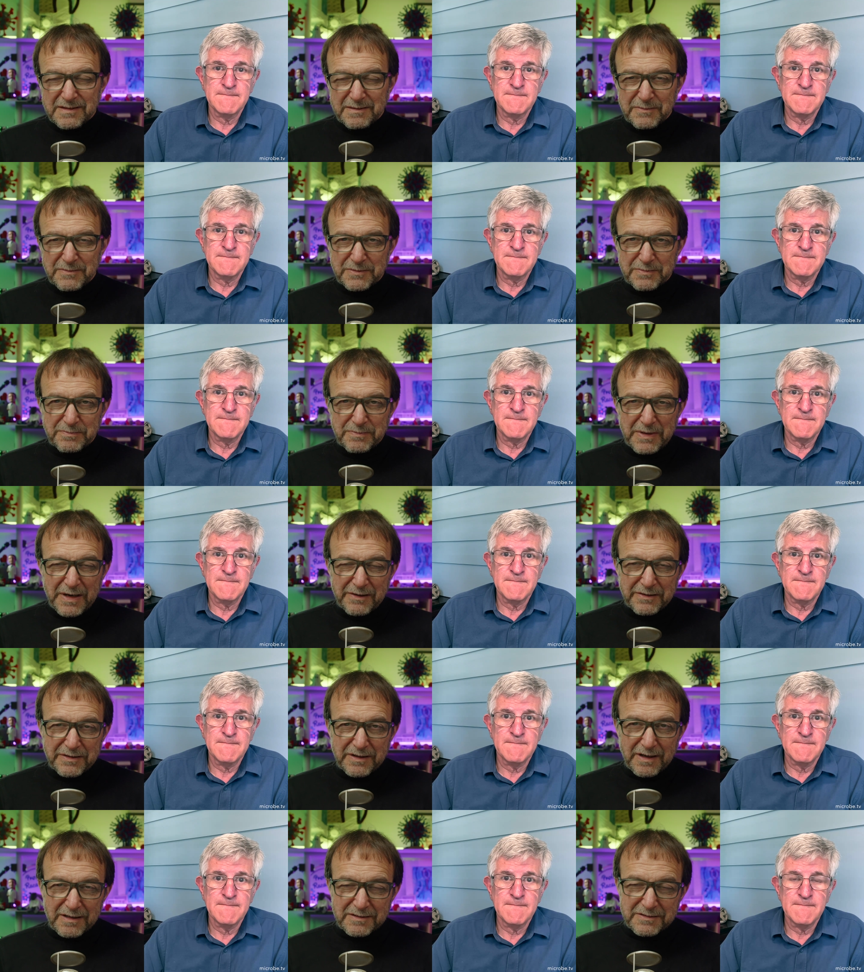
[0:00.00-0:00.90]
Speaker 1: It seems
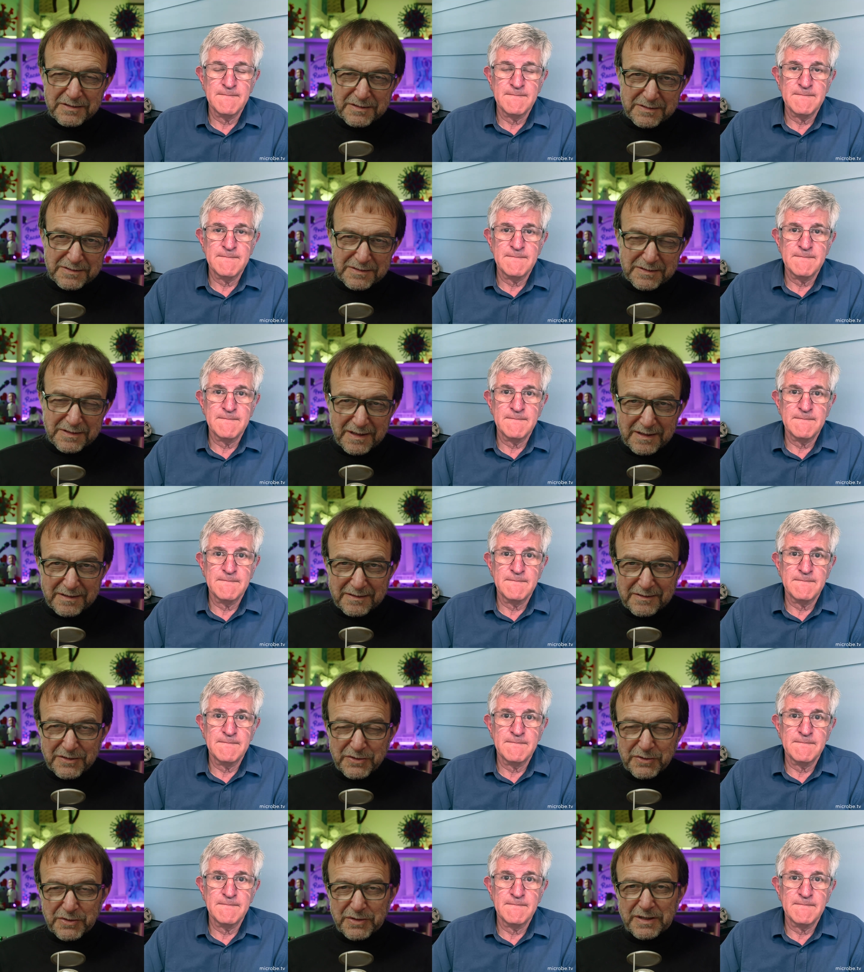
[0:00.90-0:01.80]
paradoxical that
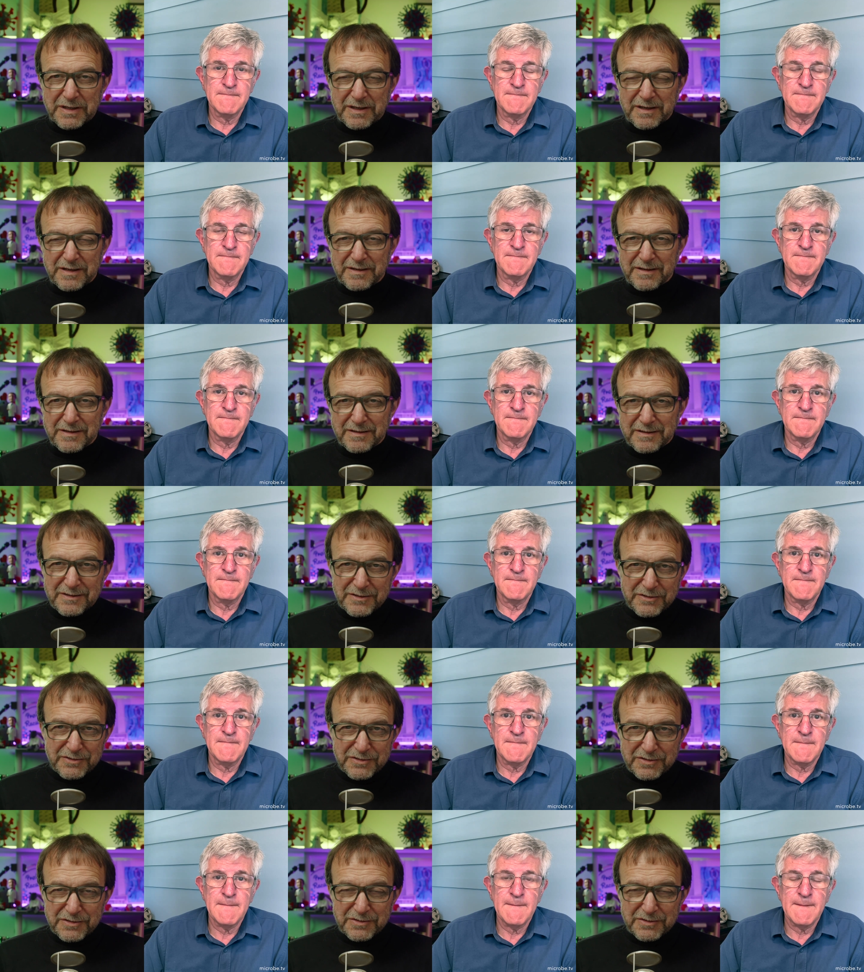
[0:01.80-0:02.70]
you can
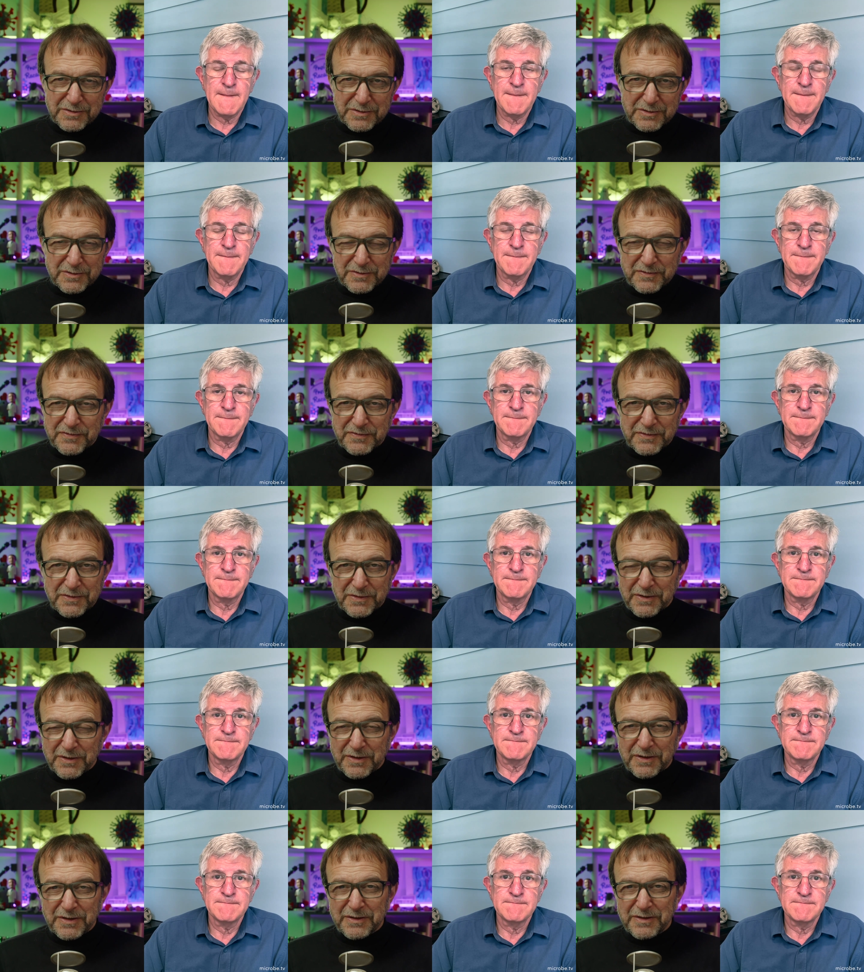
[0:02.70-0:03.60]
sue
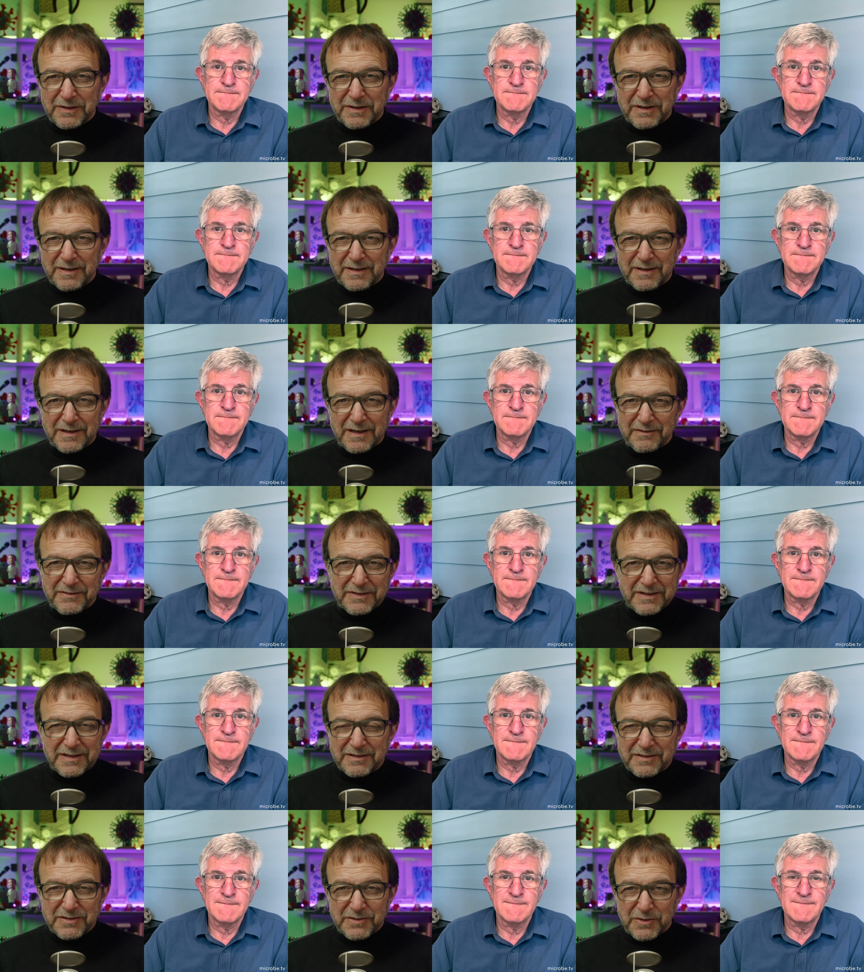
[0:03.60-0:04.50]
for
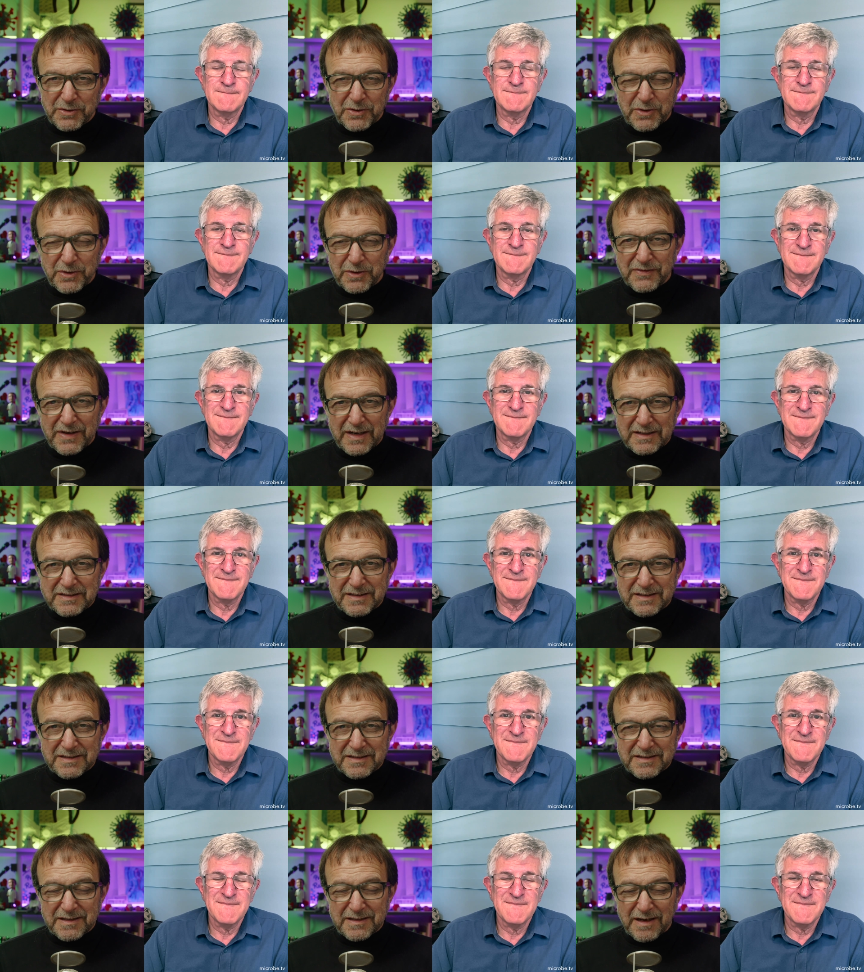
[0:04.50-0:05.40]
having a so-called
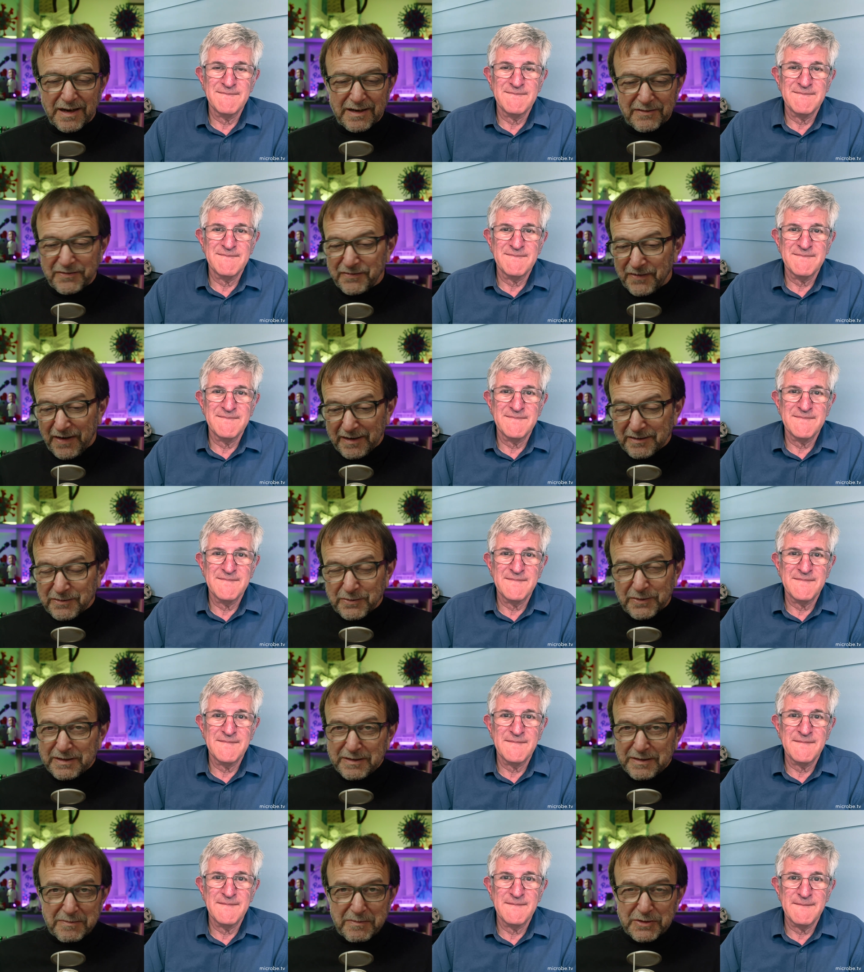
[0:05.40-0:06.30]
vaccine side effect
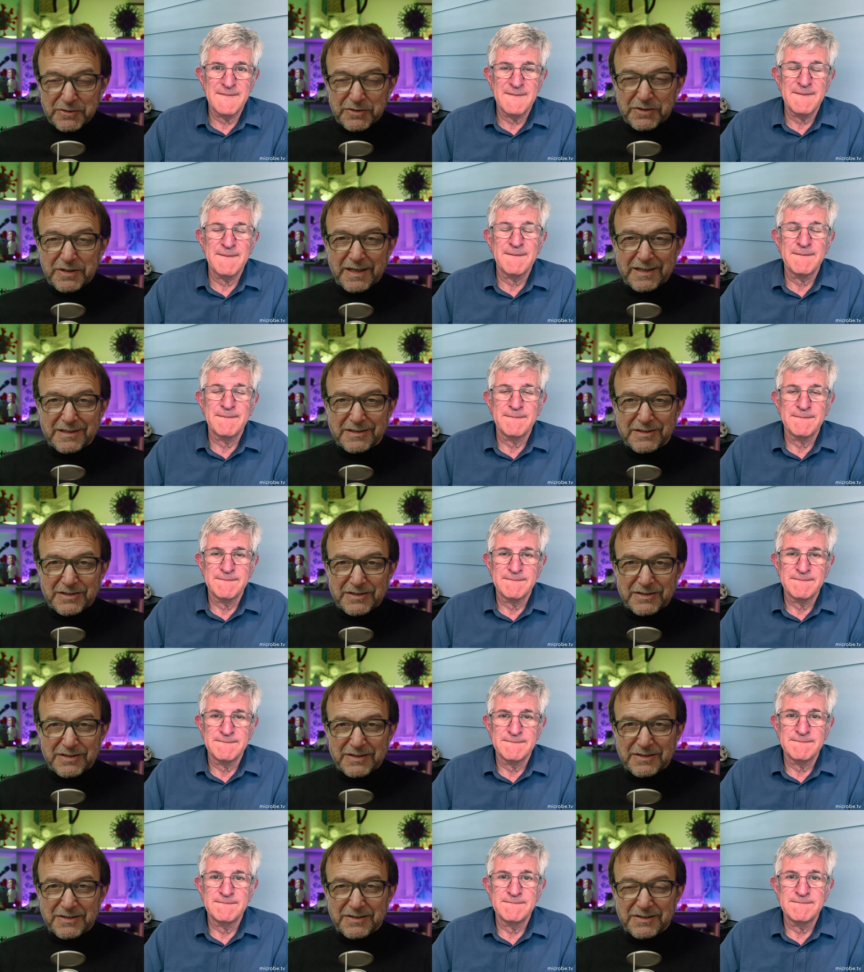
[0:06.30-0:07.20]
when in most
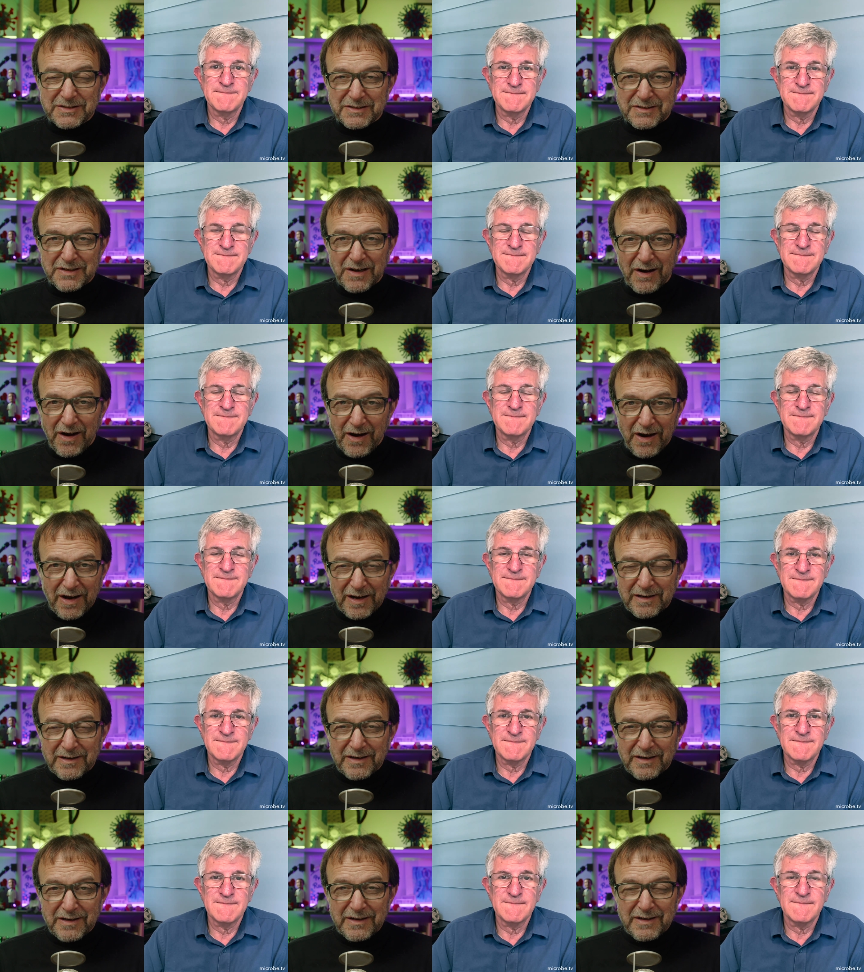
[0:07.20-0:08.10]
cases it's
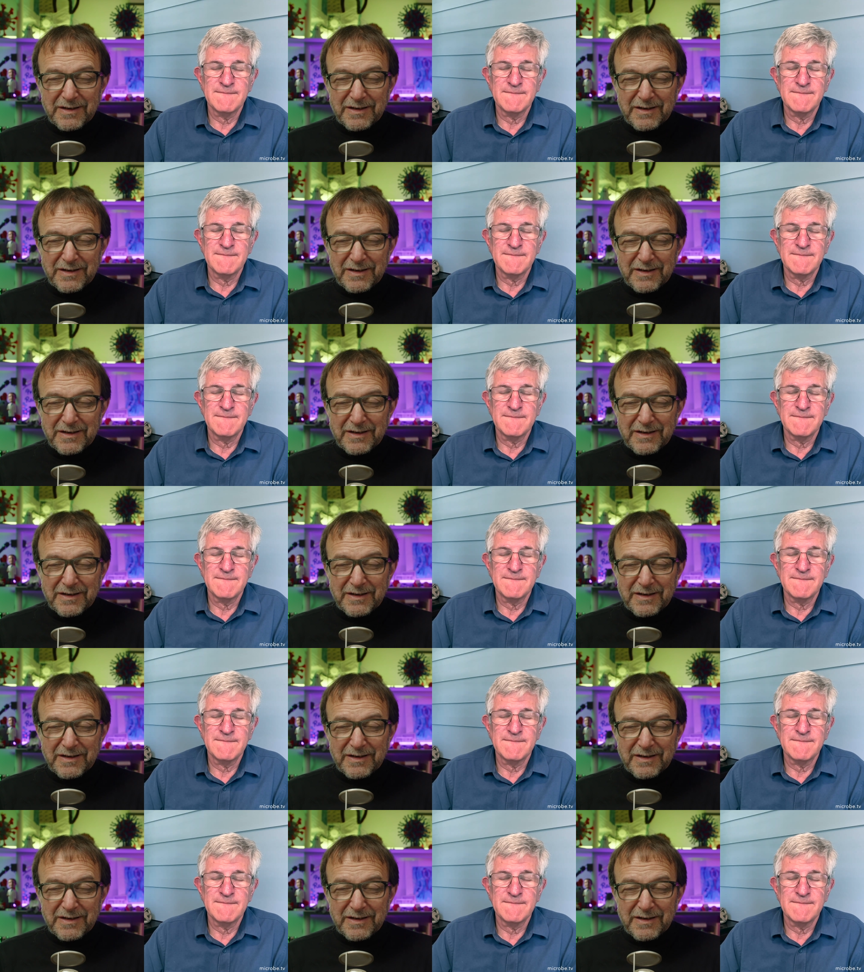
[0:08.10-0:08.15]
not,